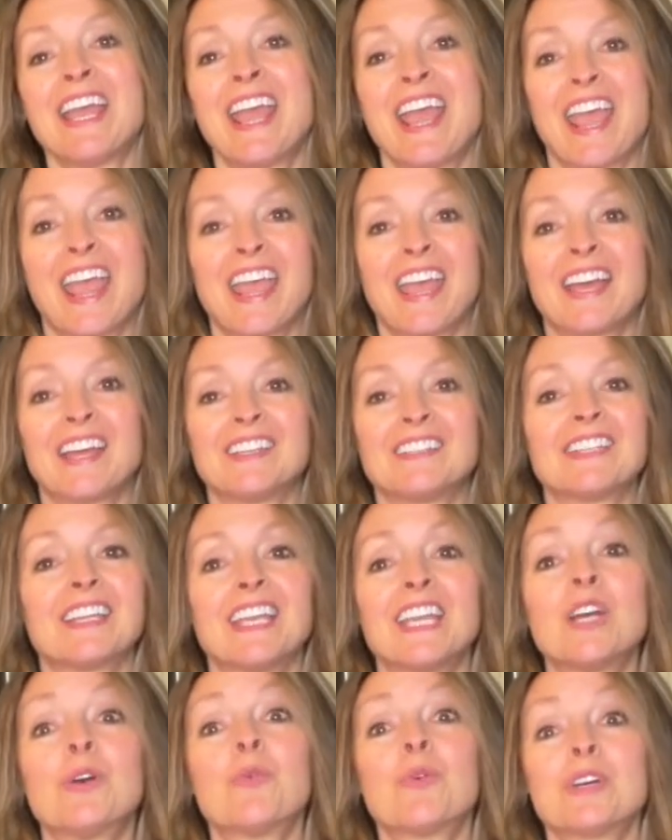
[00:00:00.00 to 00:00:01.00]
And
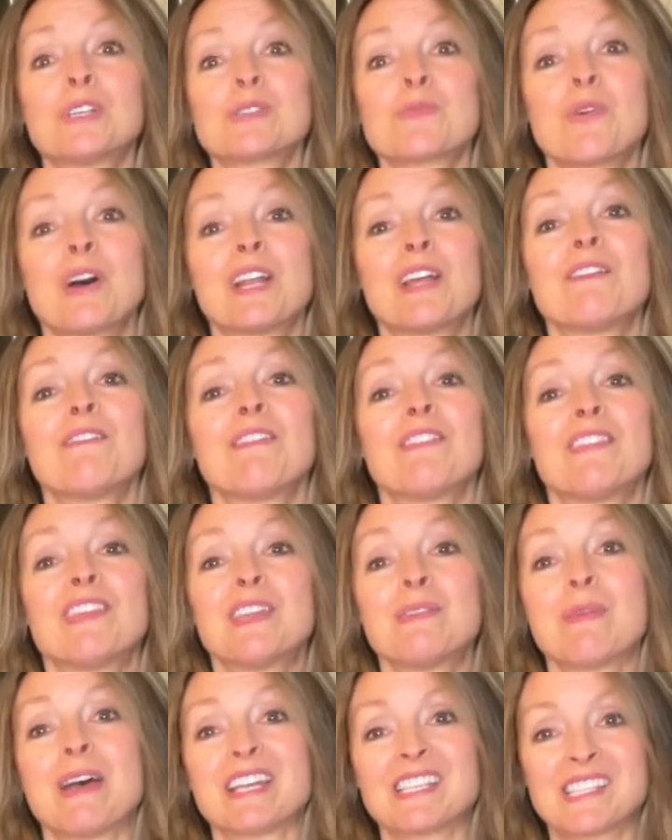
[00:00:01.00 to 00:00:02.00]
it was one of
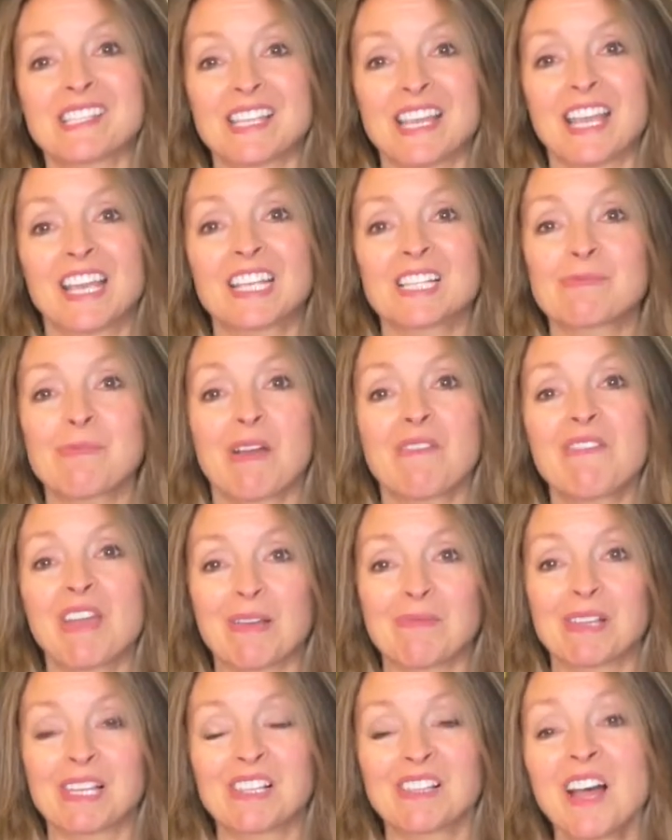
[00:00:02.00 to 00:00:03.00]
the best things. My
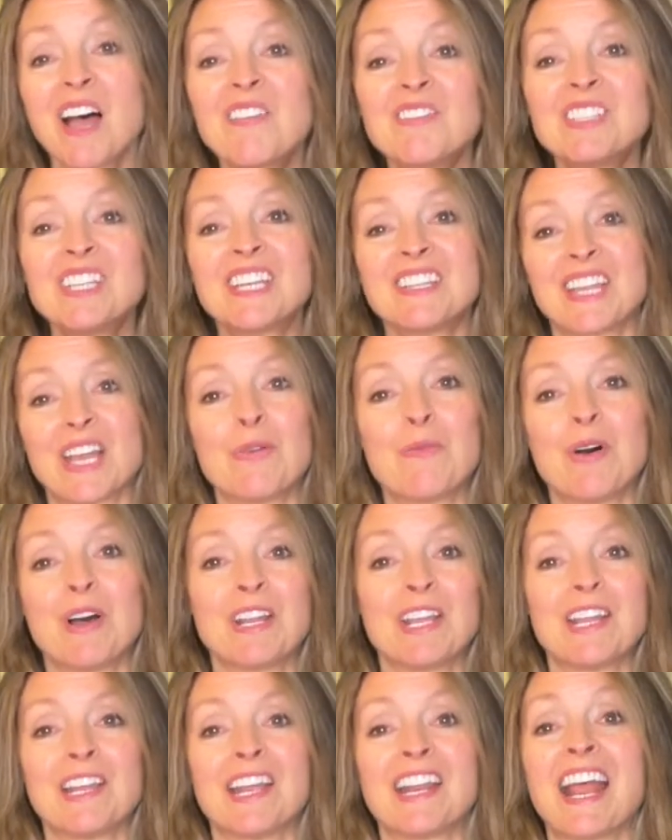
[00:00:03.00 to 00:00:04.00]
family loved it. They
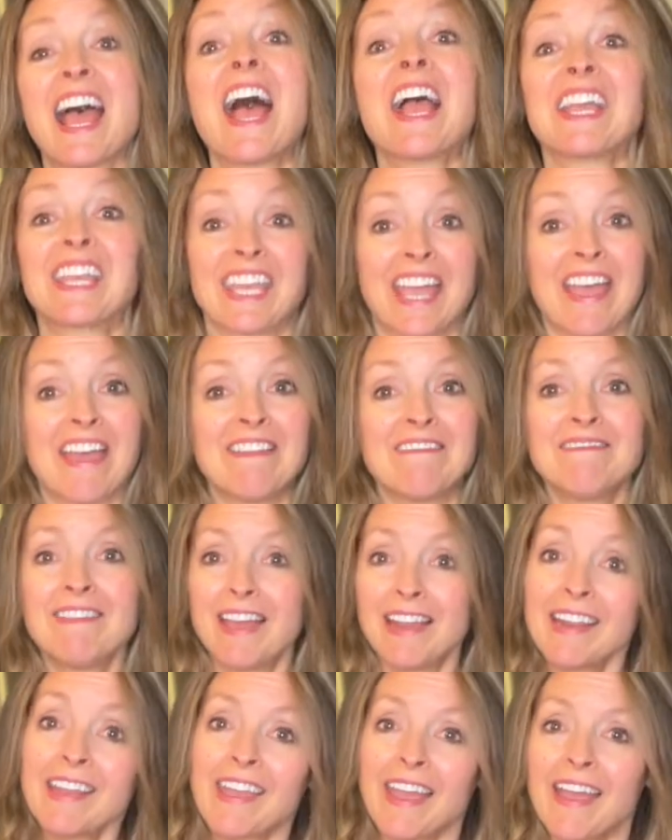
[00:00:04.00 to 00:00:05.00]
wanted it again
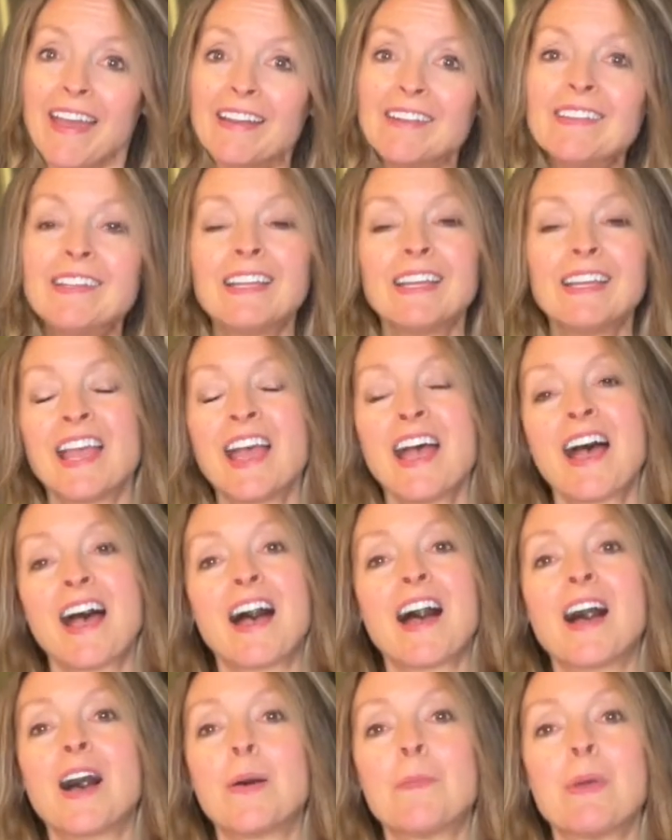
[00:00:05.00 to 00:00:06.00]
and again.
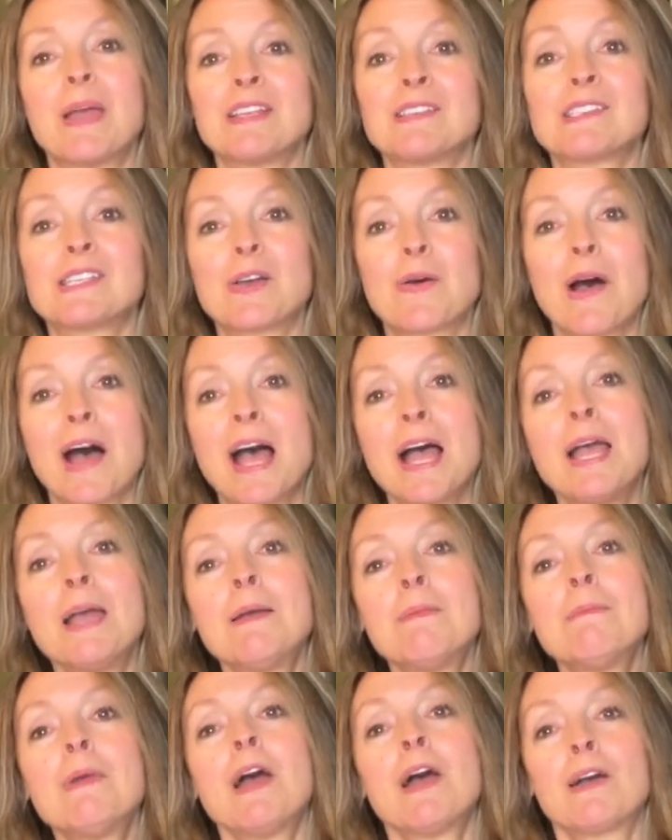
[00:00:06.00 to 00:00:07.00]
And so
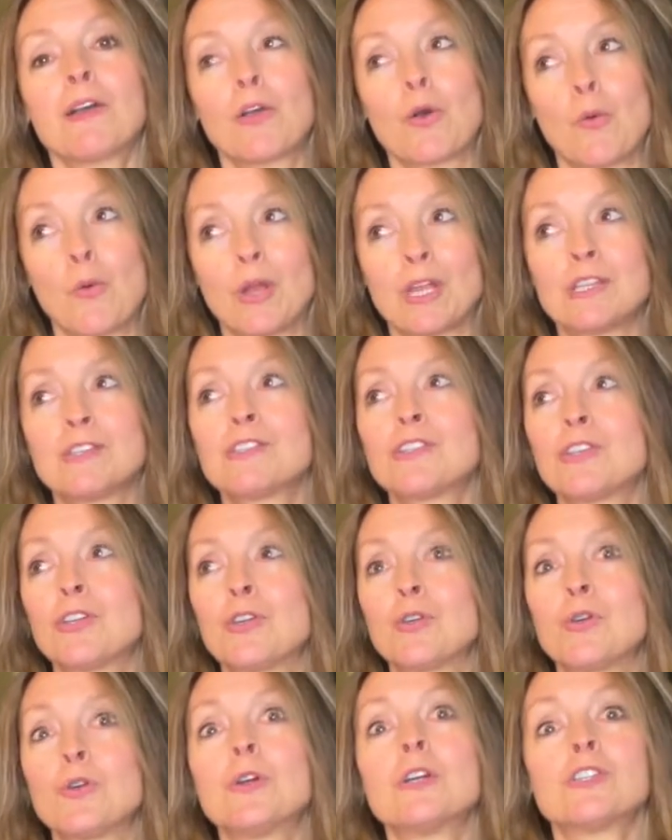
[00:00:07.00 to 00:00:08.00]
I'm going
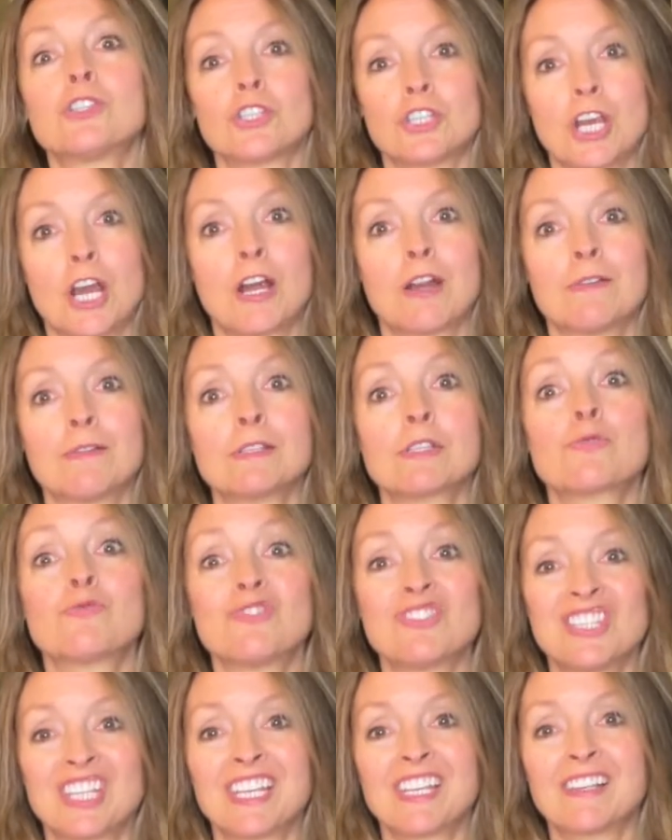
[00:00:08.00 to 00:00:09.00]
to share this
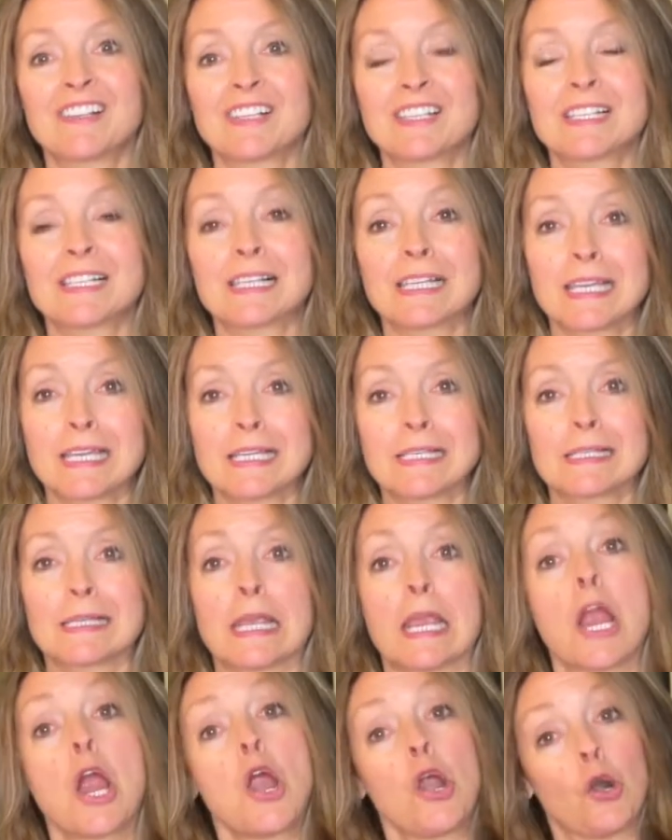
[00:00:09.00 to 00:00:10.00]
ridiculously
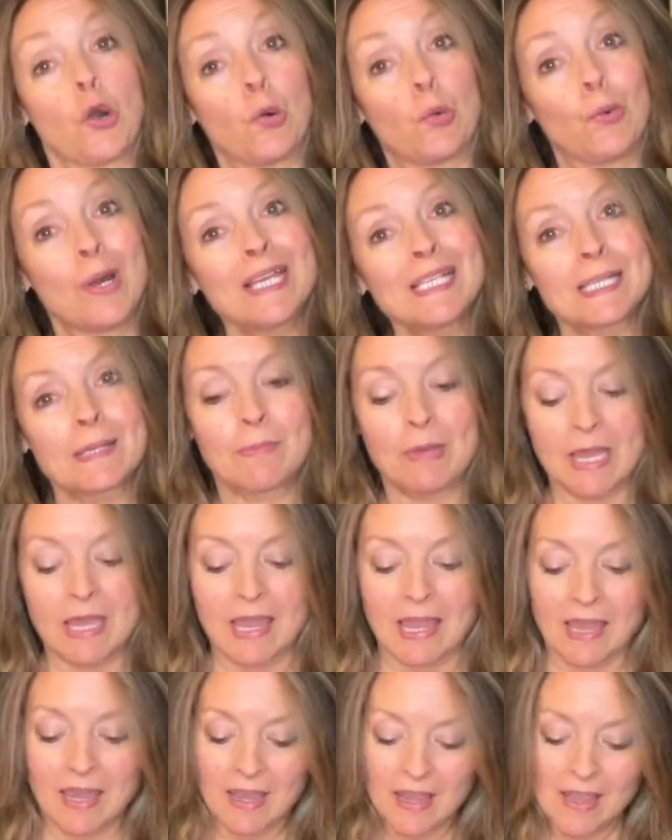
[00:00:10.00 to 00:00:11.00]
easy
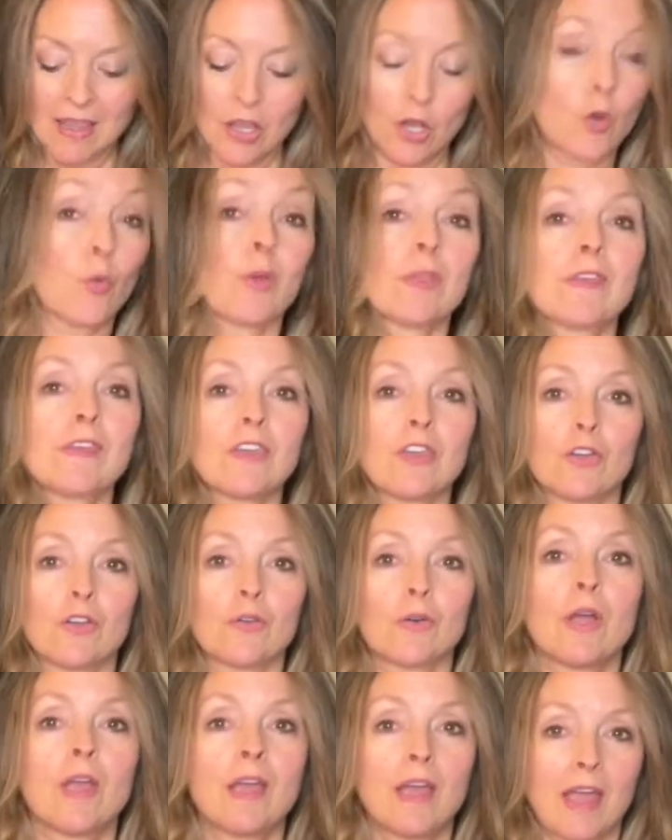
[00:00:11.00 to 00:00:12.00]
recipe with you.
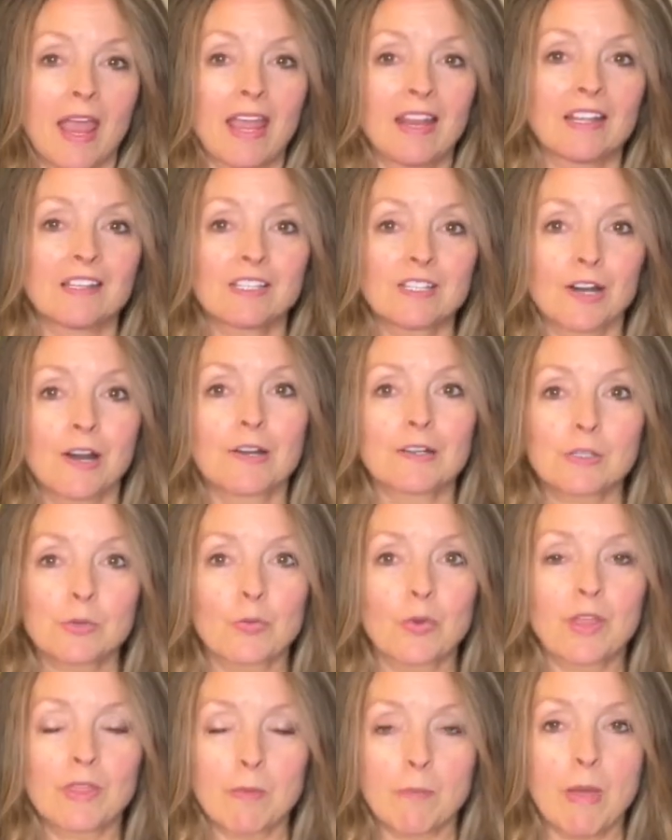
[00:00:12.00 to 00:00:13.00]
And it starts
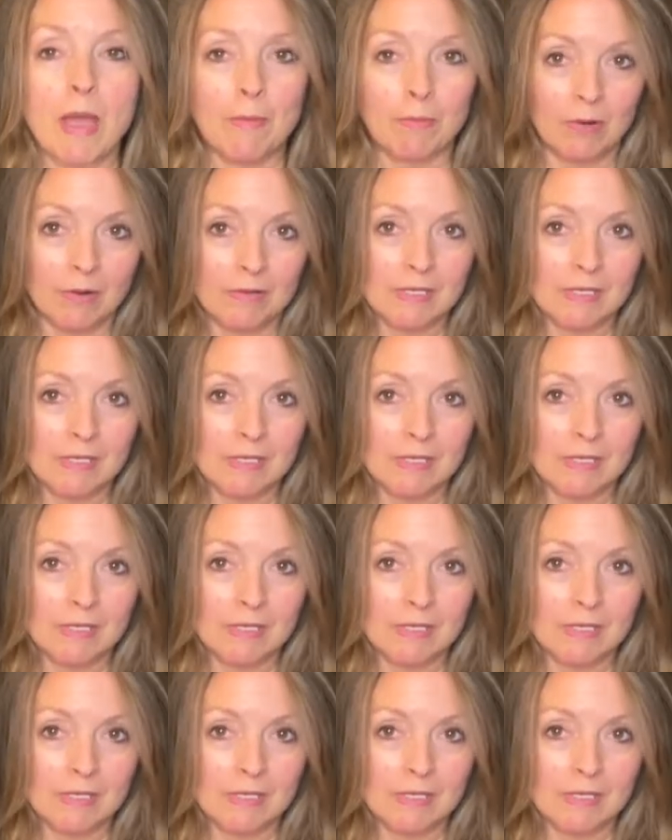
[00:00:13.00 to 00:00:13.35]
with a pepper.